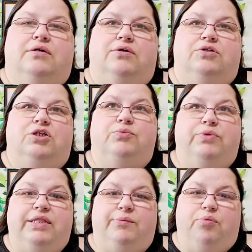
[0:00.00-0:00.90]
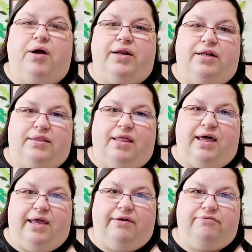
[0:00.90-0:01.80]
she really brought it
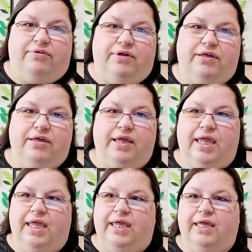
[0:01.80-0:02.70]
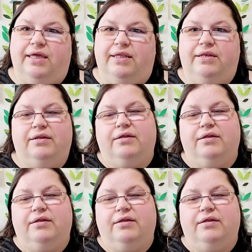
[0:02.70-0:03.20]
alive, and